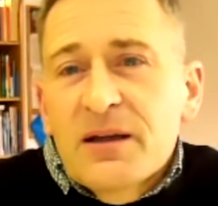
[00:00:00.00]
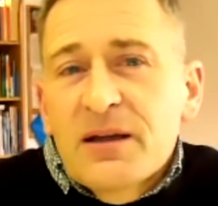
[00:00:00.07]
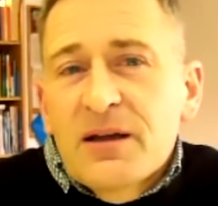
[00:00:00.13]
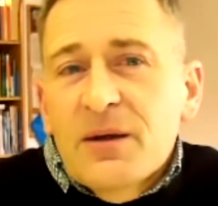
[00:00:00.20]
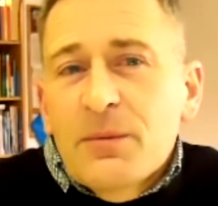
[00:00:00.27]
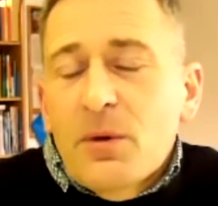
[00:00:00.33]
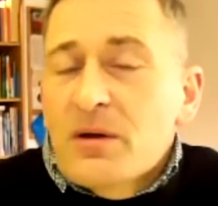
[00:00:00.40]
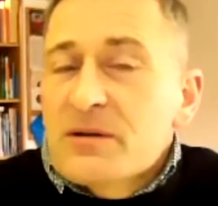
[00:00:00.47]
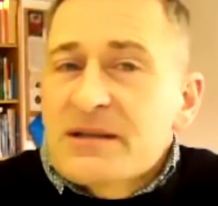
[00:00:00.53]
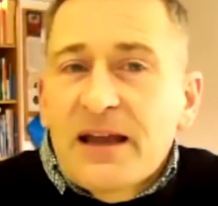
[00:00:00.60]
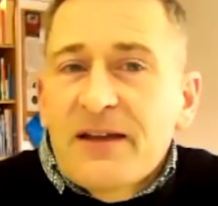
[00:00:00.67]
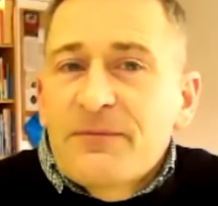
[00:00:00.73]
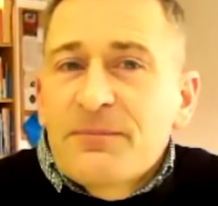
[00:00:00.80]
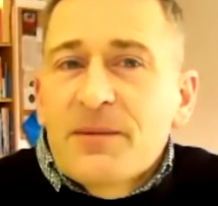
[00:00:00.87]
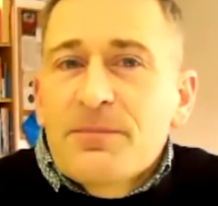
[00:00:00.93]
whilst
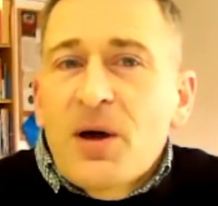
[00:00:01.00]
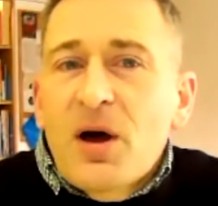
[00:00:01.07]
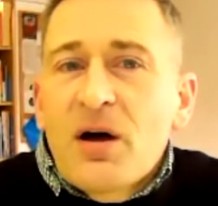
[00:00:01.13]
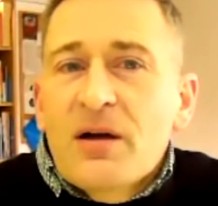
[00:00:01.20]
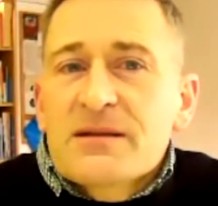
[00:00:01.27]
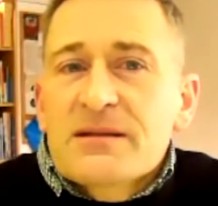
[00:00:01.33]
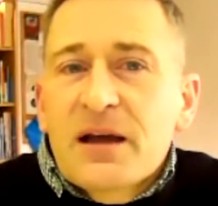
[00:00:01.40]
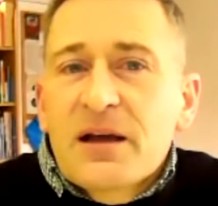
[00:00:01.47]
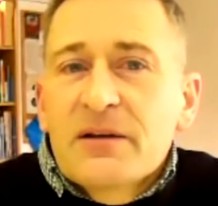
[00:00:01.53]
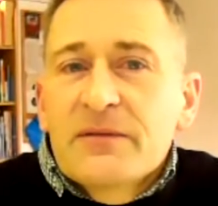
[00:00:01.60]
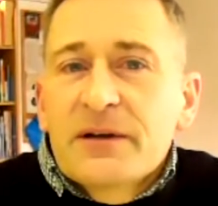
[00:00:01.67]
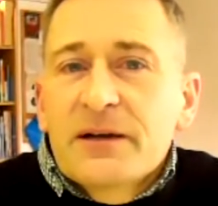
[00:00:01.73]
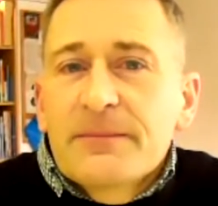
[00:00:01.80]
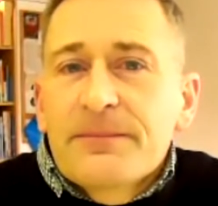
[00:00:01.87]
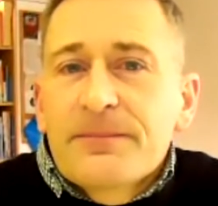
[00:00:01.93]
they've been passed
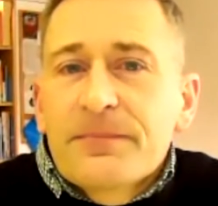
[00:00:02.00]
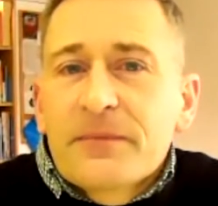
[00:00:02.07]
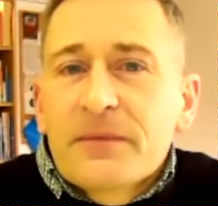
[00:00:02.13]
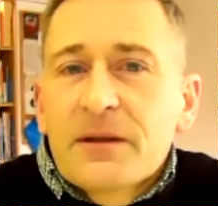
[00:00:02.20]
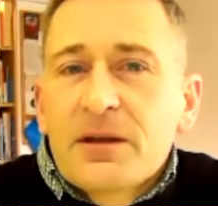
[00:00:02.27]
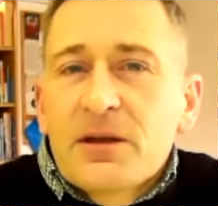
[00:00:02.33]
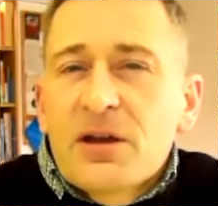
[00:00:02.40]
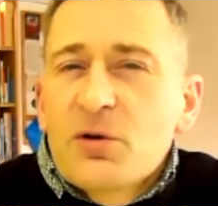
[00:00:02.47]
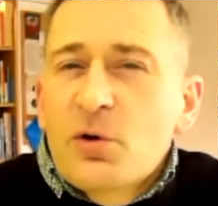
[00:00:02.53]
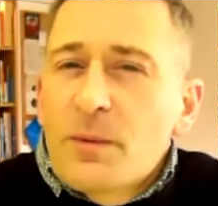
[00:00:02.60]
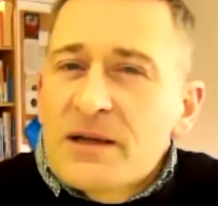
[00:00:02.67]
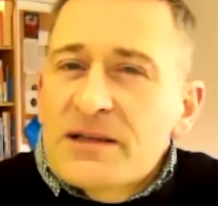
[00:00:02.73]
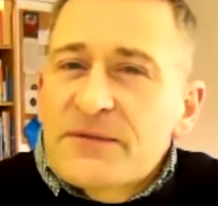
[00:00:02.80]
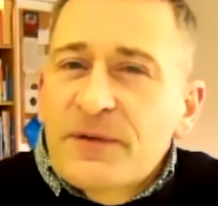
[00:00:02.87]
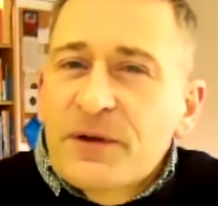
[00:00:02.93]
over? You can
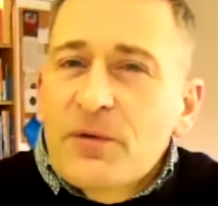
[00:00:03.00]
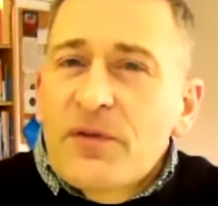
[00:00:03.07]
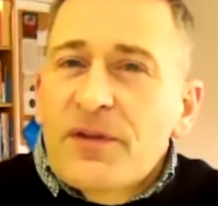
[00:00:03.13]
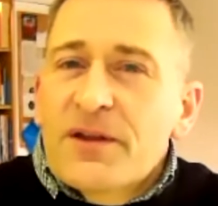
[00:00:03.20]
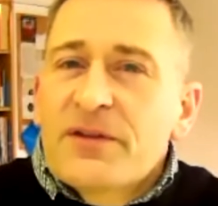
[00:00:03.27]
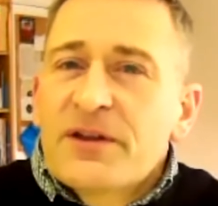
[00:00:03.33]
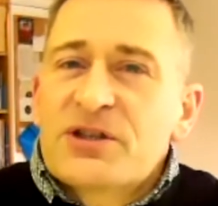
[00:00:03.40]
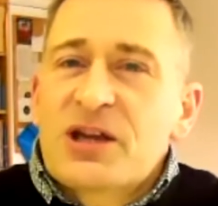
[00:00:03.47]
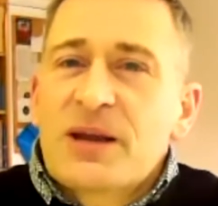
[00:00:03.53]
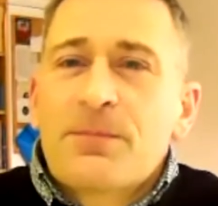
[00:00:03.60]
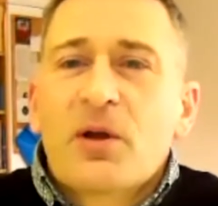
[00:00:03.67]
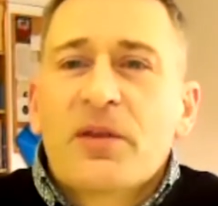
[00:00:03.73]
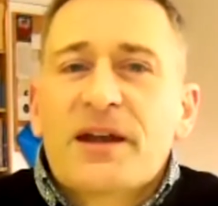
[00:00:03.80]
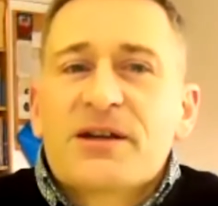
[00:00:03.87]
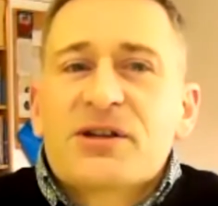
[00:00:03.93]
almost feel the chip
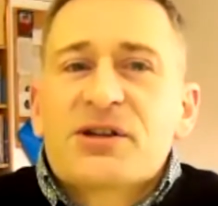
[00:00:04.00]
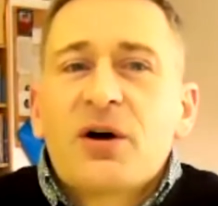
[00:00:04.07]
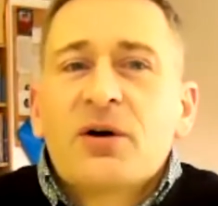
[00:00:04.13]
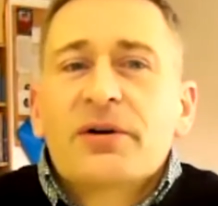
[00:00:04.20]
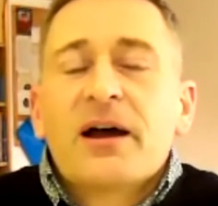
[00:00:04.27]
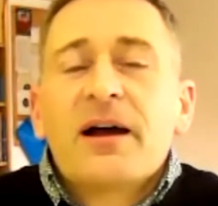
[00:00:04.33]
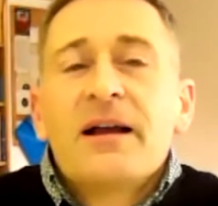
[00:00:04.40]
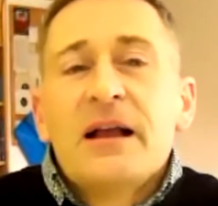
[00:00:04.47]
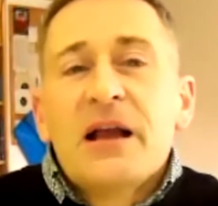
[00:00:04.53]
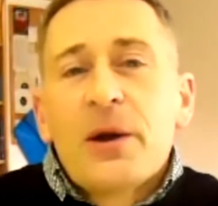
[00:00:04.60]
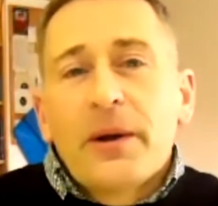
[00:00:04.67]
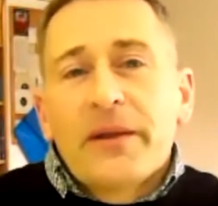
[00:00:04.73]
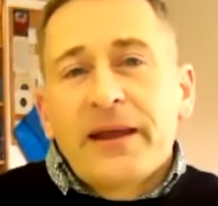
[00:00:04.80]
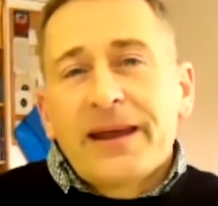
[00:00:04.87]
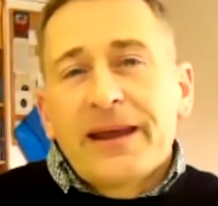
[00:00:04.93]
on their shoulder
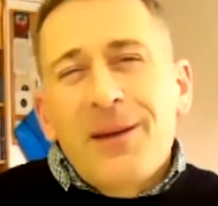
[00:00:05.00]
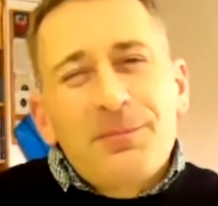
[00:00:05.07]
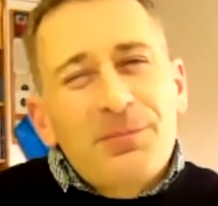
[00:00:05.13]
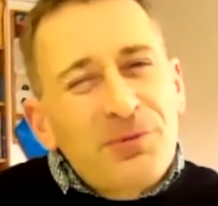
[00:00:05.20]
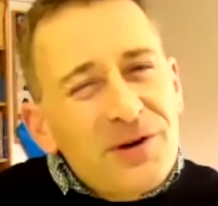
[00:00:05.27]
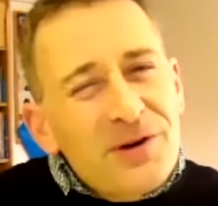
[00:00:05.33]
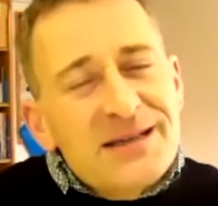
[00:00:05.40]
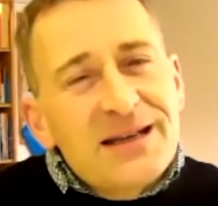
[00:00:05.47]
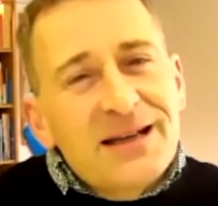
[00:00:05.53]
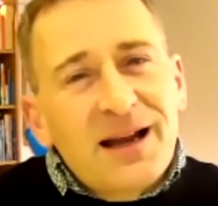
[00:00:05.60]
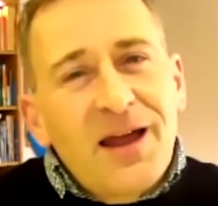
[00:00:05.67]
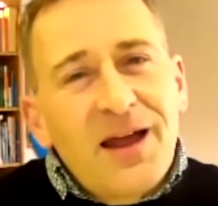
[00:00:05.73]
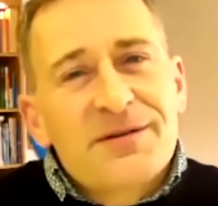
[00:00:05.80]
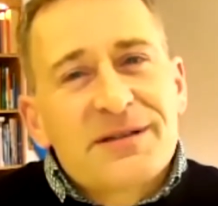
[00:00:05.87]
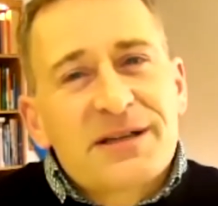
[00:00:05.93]
when they come pretty
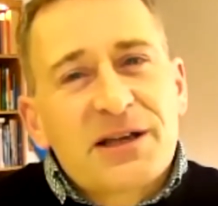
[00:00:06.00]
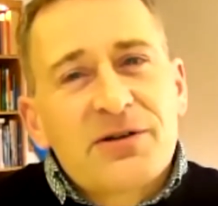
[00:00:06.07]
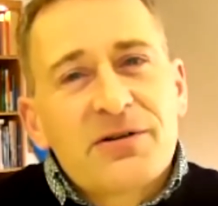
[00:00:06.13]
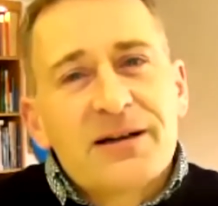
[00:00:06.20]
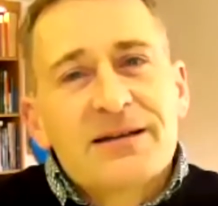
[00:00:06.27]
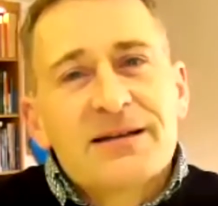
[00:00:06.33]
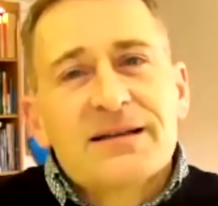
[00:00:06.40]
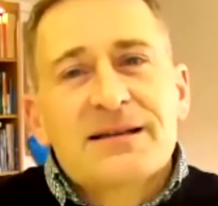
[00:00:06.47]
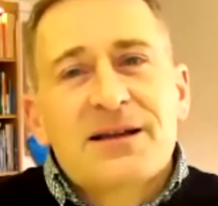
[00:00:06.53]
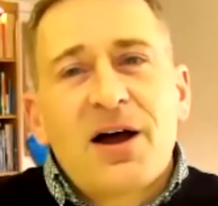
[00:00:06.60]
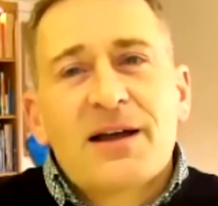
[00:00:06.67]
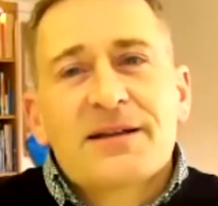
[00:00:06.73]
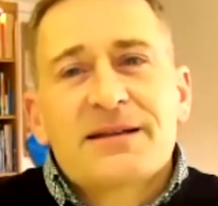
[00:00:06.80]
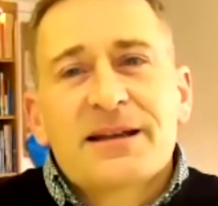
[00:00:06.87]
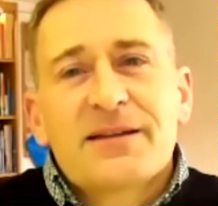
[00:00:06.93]
close to
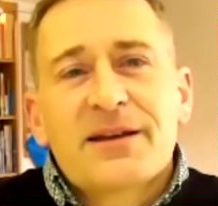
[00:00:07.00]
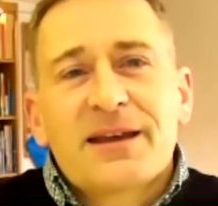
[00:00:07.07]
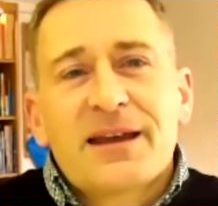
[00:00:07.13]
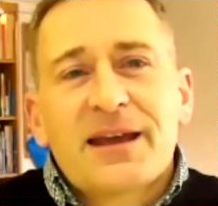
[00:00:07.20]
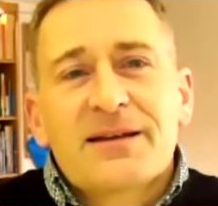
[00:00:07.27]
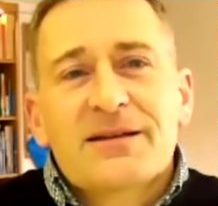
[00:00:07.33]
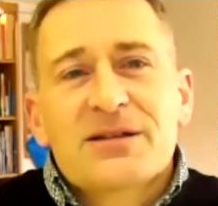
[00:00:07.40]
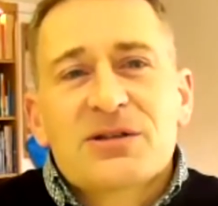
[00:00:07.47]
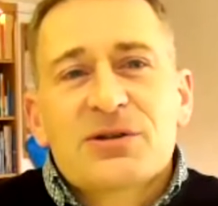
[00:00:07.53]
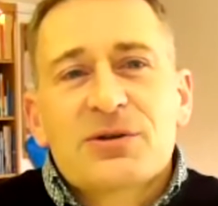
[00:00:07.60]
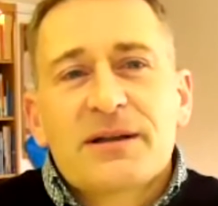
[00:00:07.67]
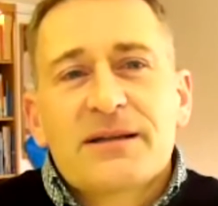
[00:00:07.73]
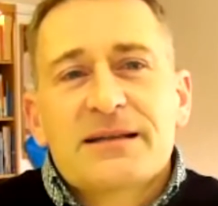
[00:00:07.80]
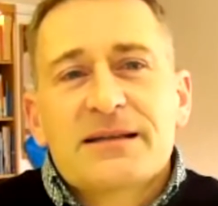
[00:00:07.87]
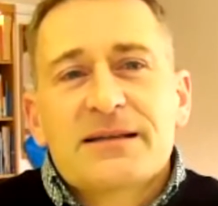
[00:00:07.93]
criticizing the king's
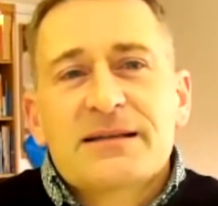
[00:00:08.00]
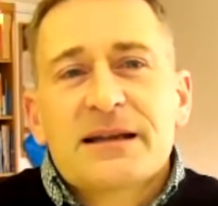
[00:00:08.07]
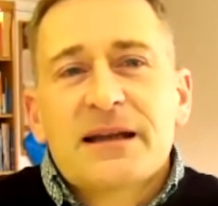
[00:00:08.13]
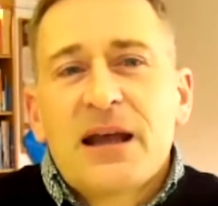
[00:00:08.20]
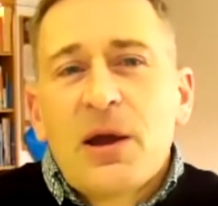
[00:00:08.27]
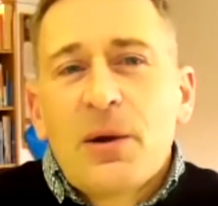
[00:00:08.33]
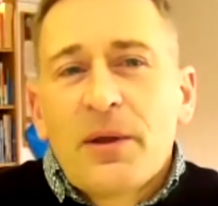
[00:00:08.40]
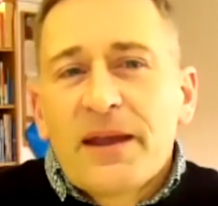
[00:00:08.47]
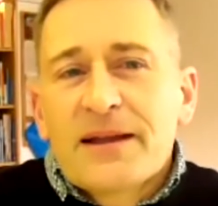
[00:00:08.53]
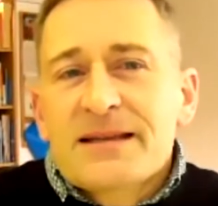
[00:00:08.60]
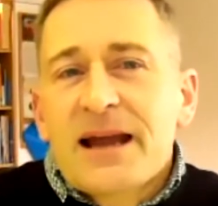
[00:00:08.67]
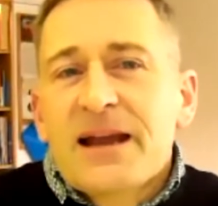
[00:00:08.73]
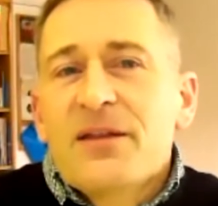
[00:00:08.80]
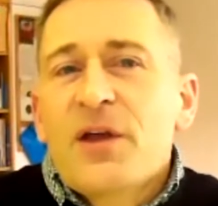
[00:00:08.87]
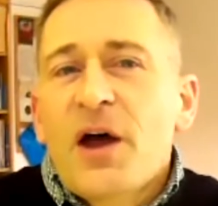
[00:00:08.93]
choices, when they
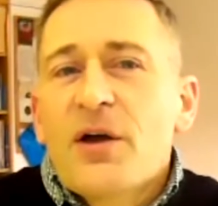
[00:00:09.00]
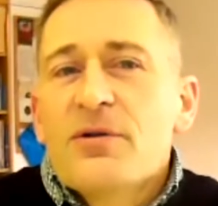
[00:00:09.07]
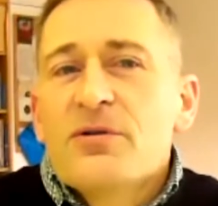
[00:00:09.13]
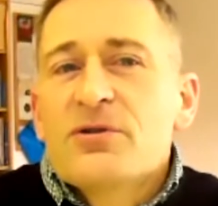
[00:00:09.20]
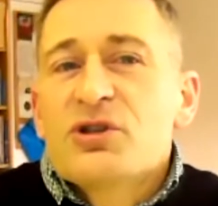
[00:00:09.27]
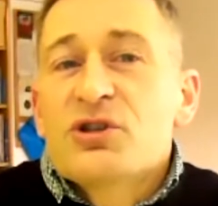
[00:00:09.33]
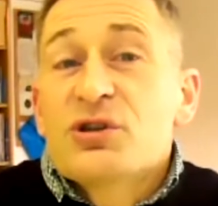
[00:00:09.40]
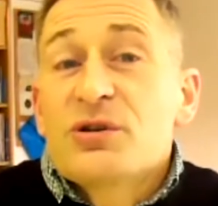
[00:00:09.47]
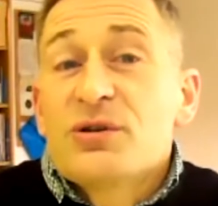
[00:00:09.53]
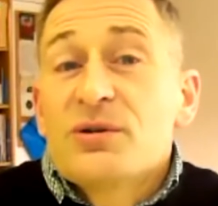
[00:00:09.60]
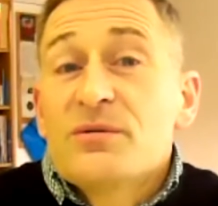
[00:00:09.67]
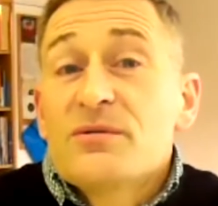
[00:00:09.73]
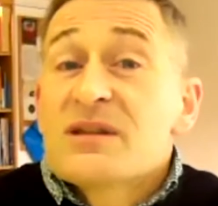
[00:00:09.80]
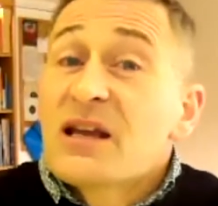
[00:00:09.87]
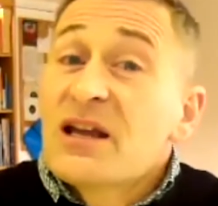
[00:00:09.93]
say, those
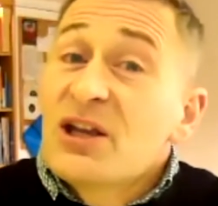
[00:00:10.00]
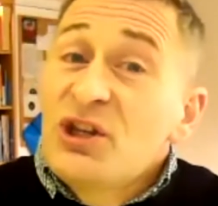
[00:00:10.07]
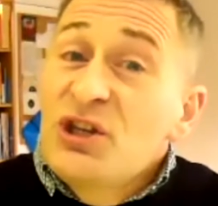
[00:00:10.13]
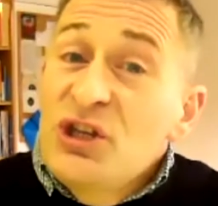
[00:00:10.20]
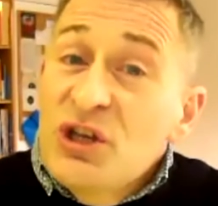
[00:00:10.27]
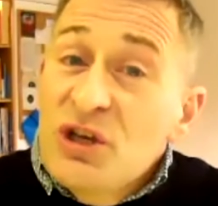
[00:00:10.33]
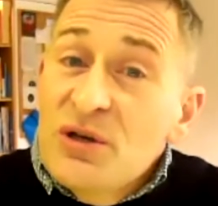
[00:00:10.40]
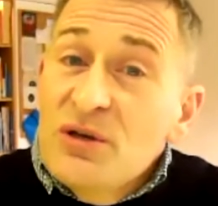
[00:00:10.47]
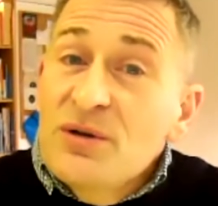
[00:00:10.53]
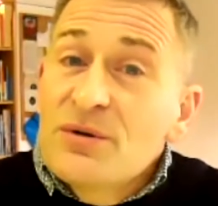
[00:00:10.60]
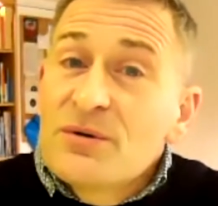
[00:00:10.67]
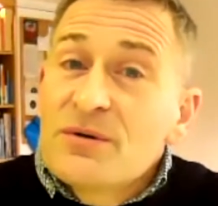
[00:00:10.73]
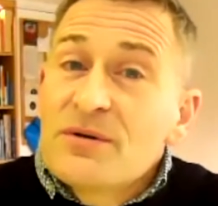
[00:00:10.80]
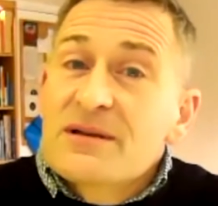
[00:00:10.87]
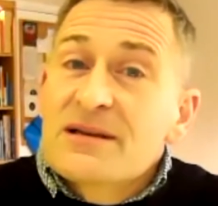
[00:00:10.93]
Jews
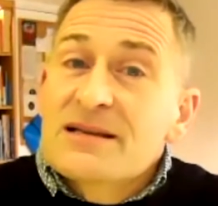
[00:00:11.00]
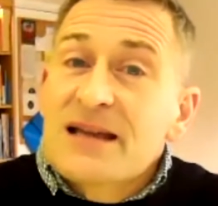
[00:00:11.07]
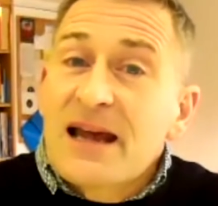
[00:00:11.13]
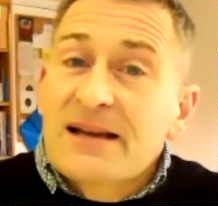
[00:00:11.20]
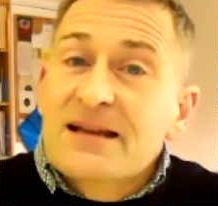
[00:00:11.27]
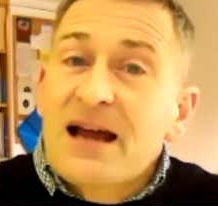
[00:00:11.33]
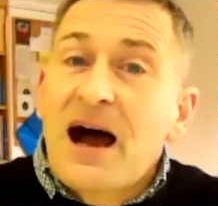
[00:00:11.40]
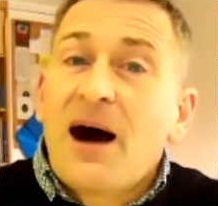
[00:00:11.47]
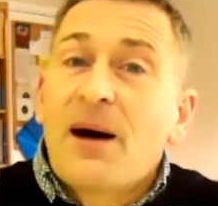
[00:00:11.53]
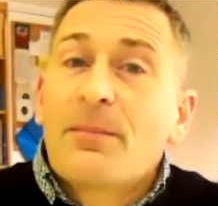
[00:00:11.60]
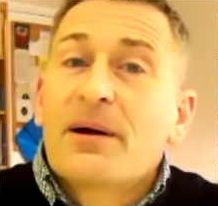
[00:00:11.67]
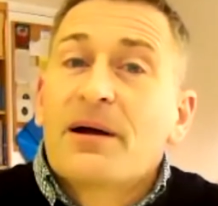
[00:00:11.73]
you set up